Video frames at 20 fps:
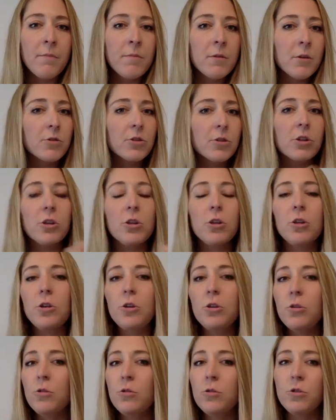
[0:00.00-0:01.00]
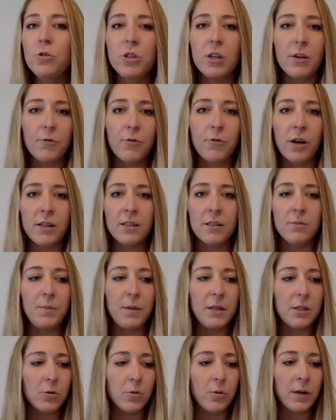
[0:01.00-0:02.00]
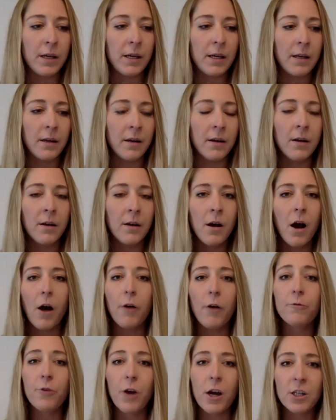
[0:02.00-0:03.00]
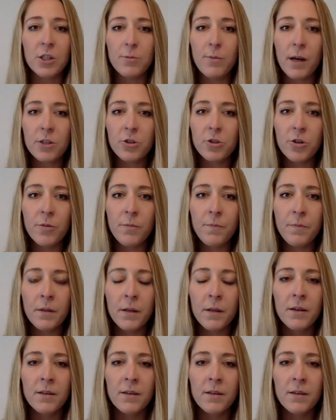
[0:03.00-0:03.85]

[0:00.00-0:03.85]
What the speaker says: there's a huge difference between a fresh mushroom,